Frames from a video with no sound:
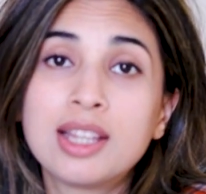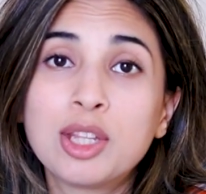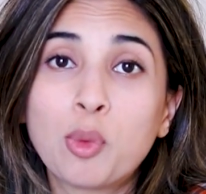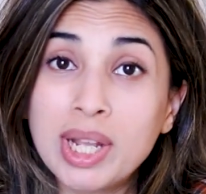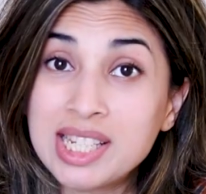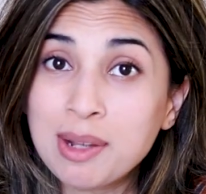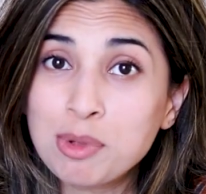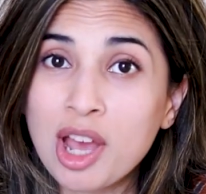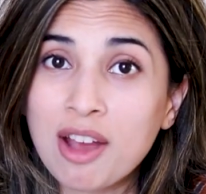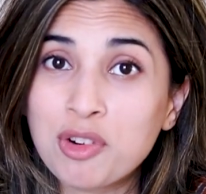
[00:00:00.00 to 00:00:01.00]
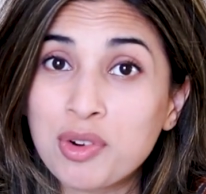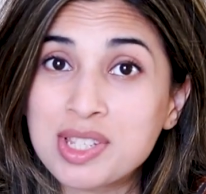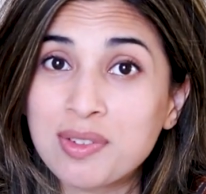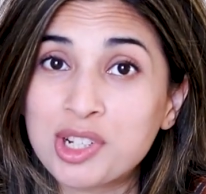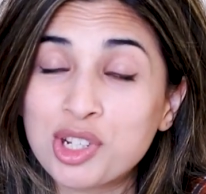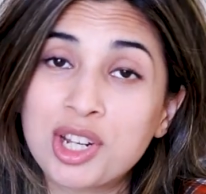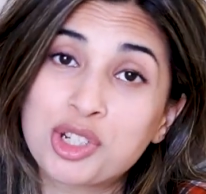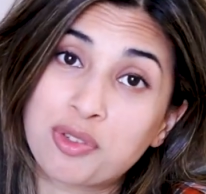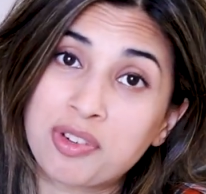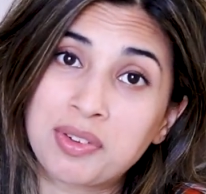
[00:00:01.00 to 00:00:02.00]
The wait time to have a reservation at
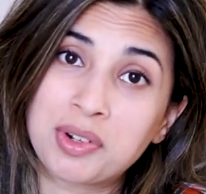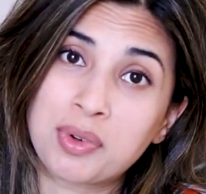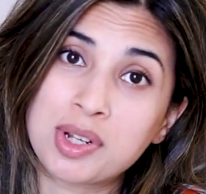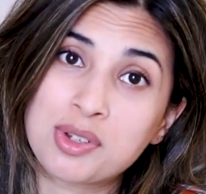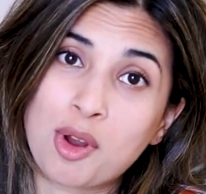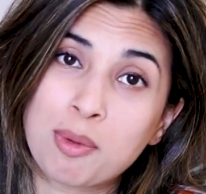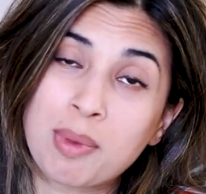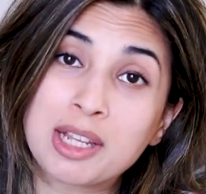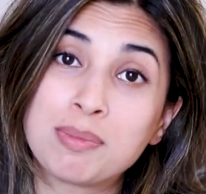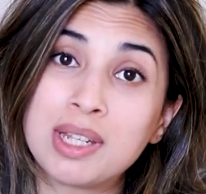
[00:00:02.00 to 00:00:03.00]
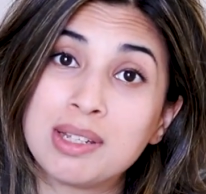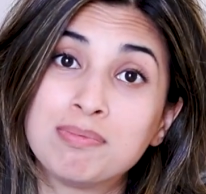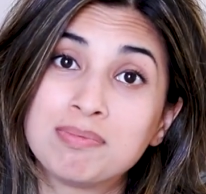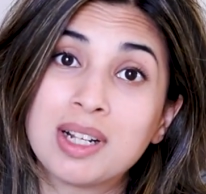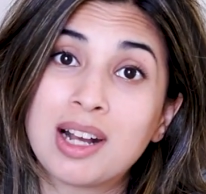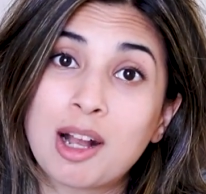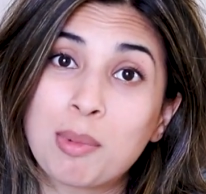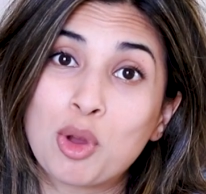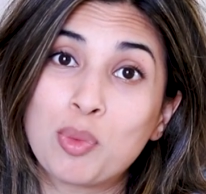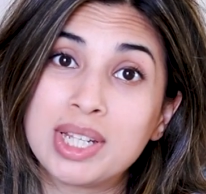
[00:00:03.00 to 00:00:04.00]
your favorite restaurant might be a
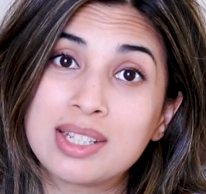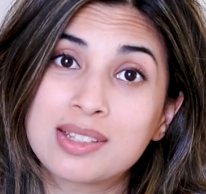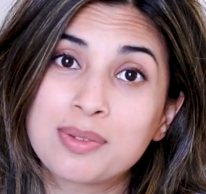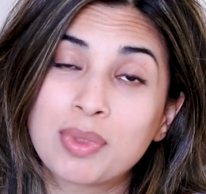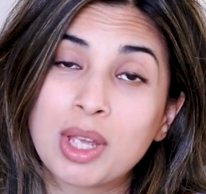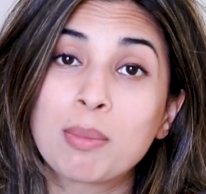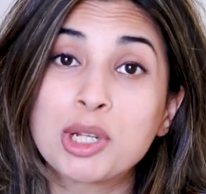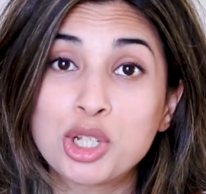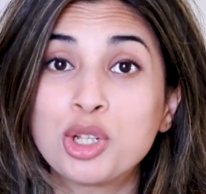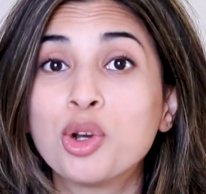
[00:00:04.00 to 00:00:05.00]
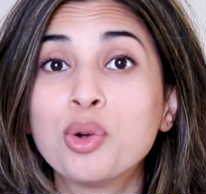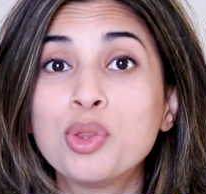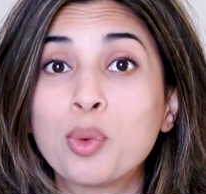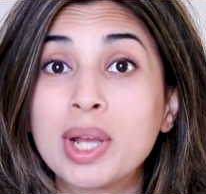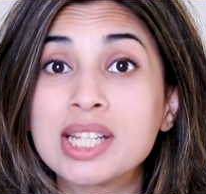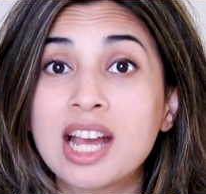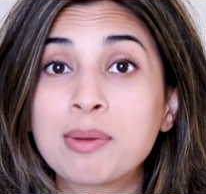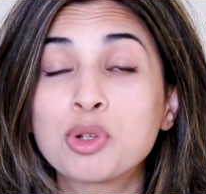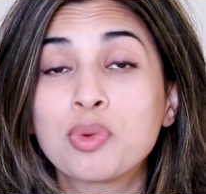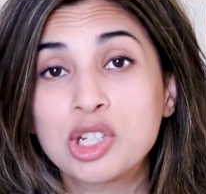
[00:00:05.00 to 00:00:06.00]
couple of weeks. But do you know the wait time
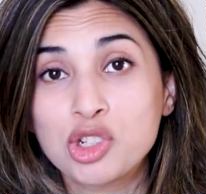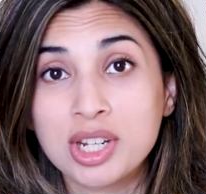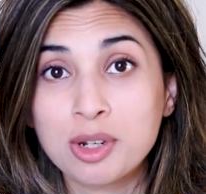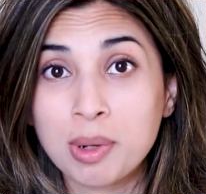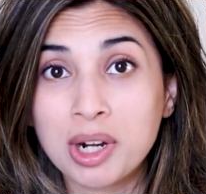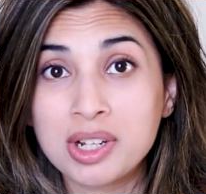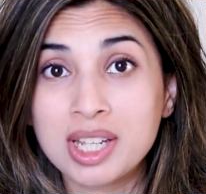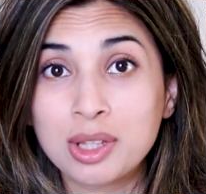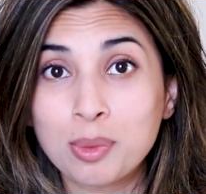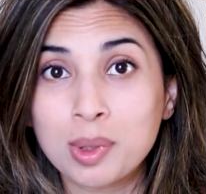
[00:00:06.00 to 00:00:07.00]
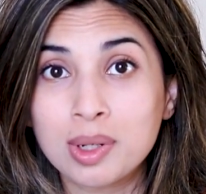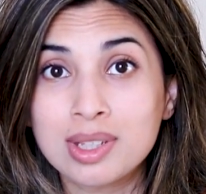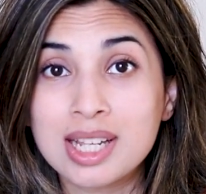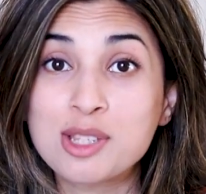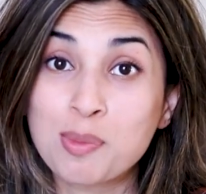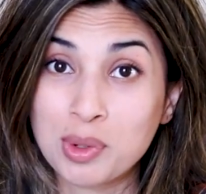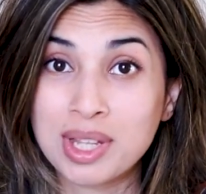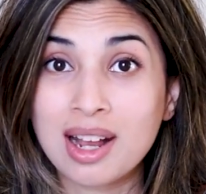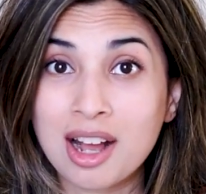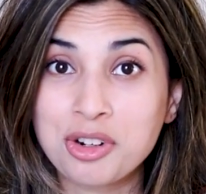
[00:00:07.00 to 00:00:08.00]
to reach gender parity in the world is more than
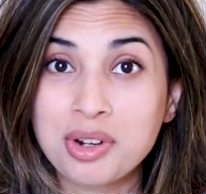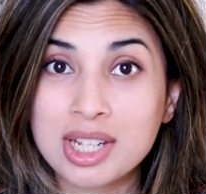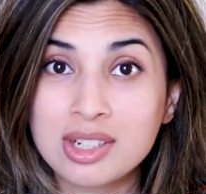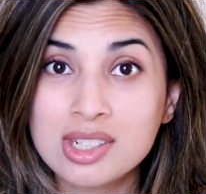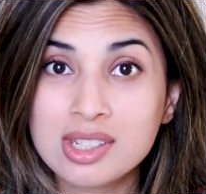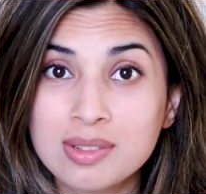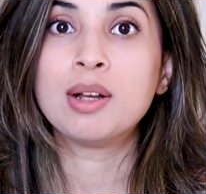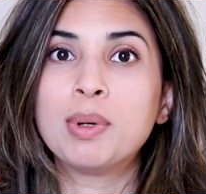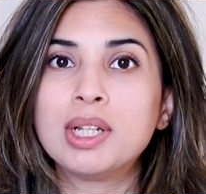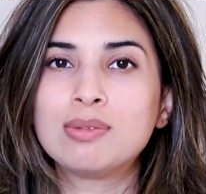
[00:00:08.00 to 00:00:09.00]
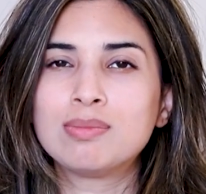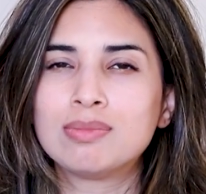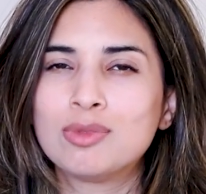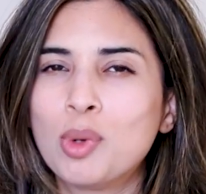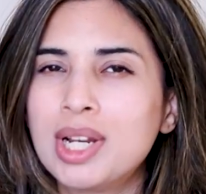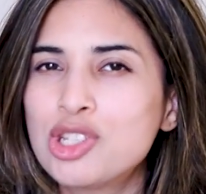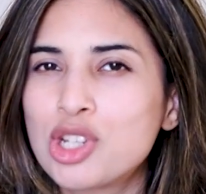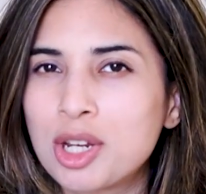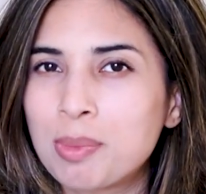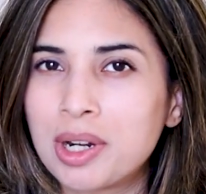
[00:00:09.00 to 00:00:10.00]
100 years? But what is
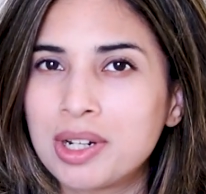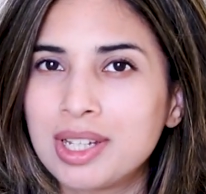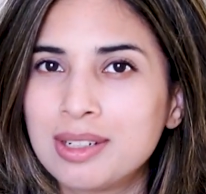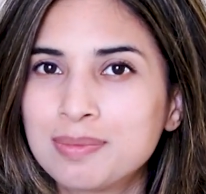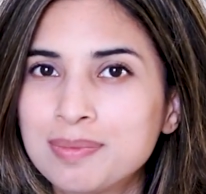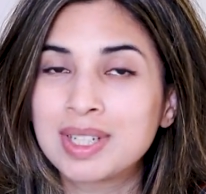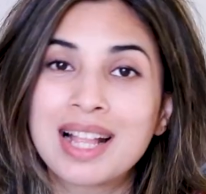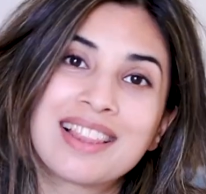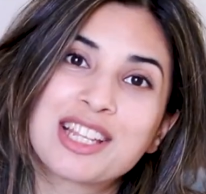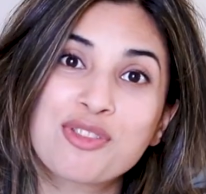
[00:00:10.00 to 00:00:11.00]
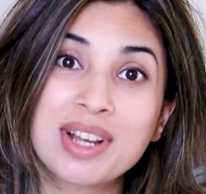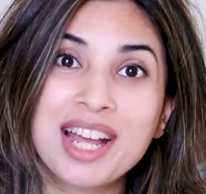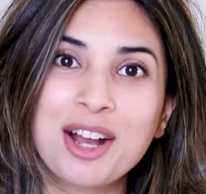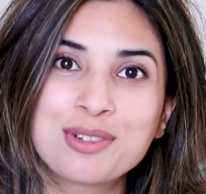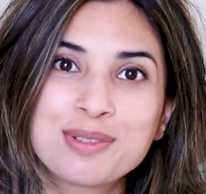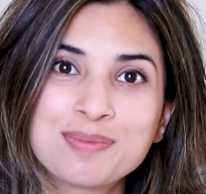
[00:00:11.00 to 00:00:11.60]
gender parity? Let's find out.